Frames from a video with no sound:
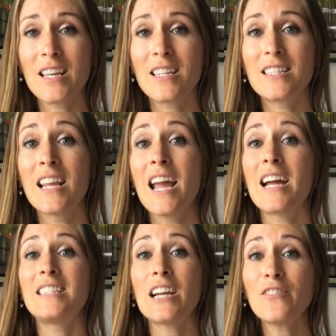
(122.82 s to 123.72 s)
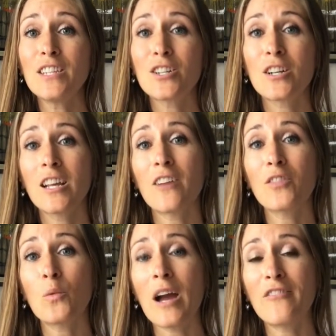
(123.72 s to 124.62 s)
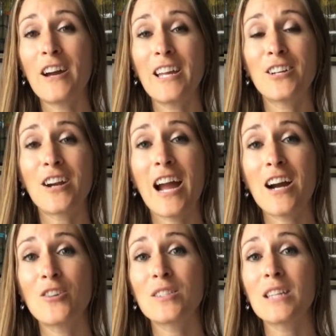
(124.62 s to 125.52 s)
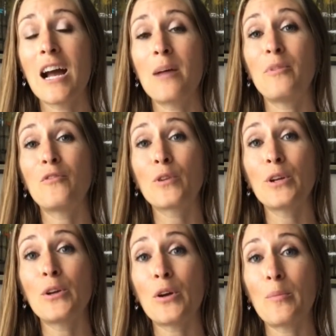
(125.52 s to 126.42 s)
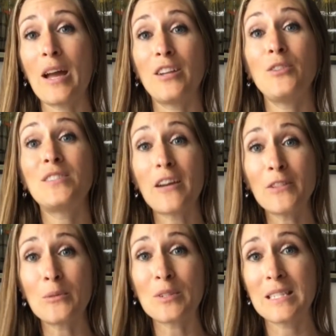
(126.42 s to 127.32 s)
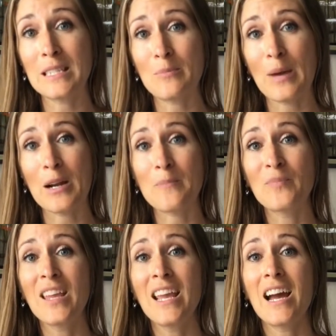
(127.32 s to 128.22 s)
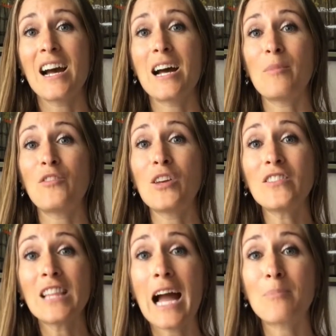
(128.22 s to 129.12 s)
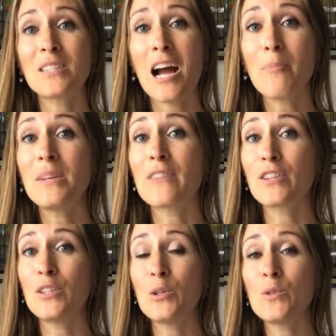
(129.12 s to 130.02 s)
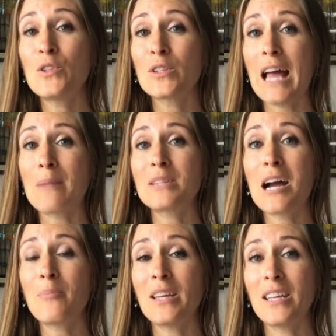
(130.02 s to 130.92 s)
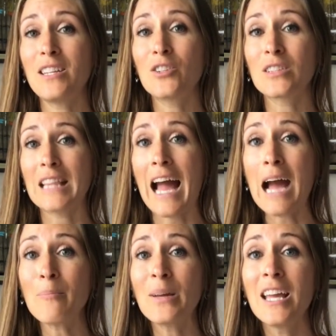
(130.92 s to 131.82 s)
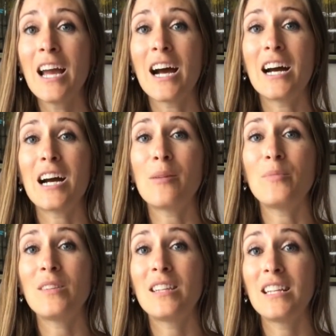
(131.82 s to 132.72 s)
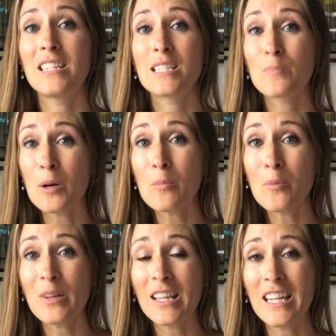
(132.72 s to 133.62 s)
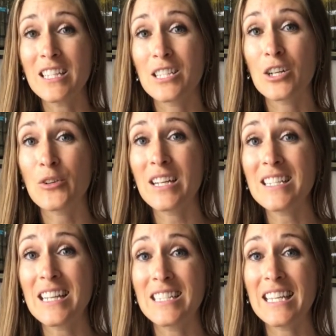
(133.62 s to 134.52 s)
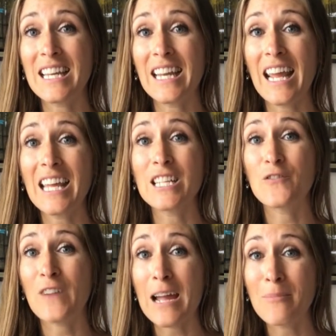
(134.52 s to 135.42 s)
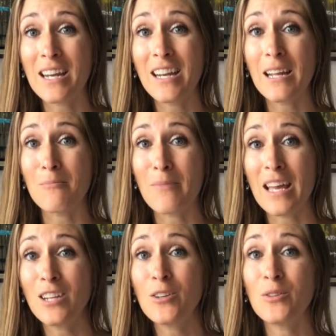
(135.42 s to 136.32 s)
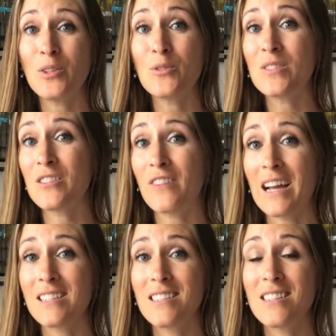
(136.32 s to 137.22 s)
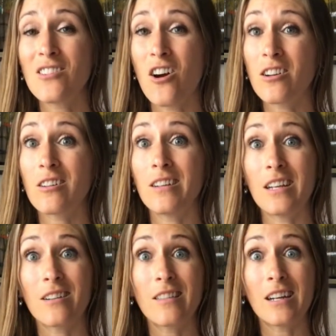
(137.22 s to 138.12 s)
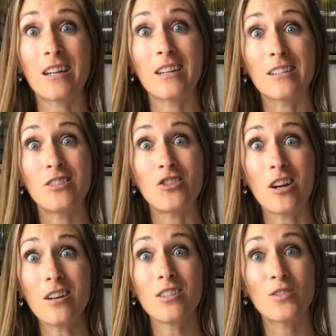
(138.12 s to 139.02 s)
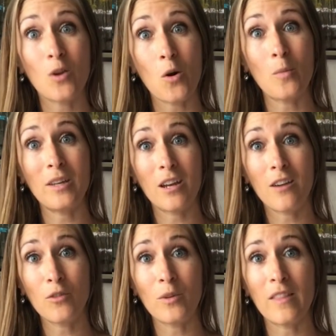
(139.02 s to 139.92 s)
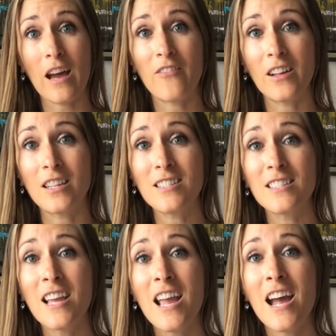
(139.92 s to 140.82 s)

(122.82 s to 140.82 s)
it, and definitely turning off the Wi-Fi in your house uh, before you go to bed. You definitely will sleep better. Um, if you have a laptop, never use your laptop in your lap. Um, sperm mobility is decreased and D N A is fragmented in men who use devices on or near their junk, so be careful with that, fellas.